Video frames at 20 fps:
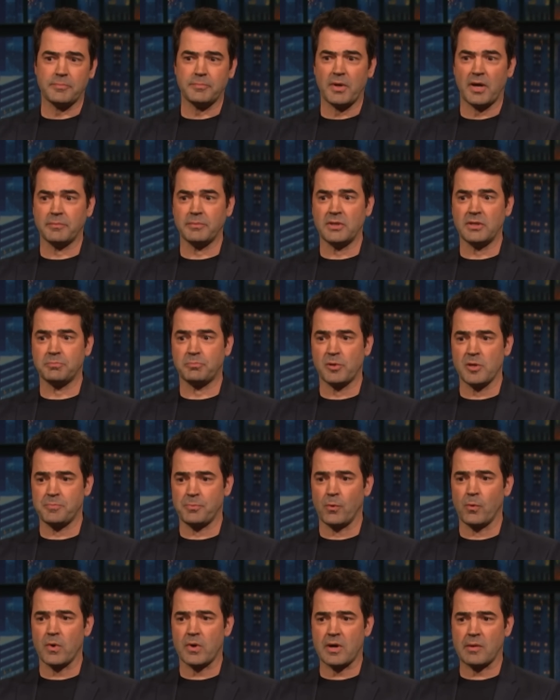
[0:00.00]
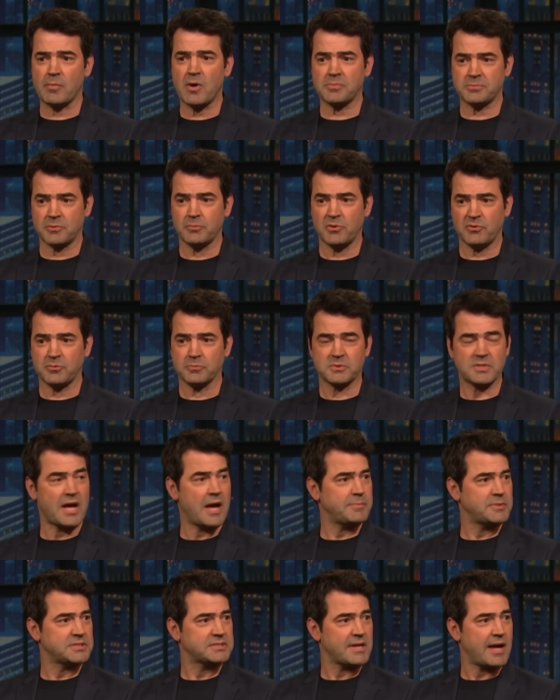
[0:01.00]
I, I, mean, people will come up to me from
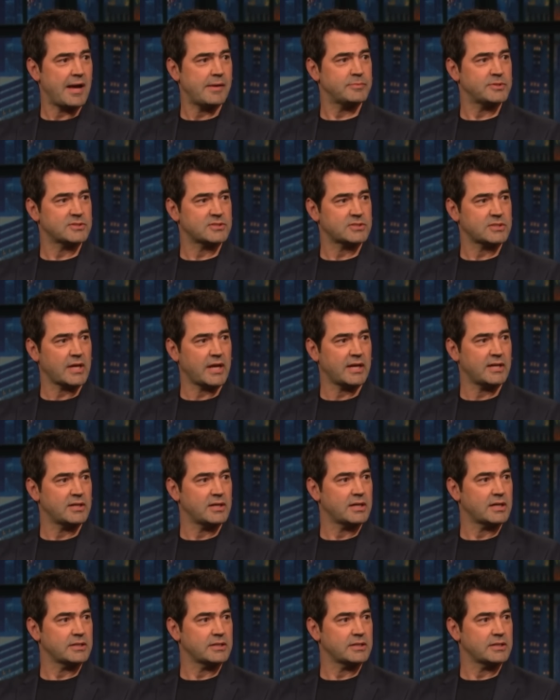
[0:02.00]
time to time and say,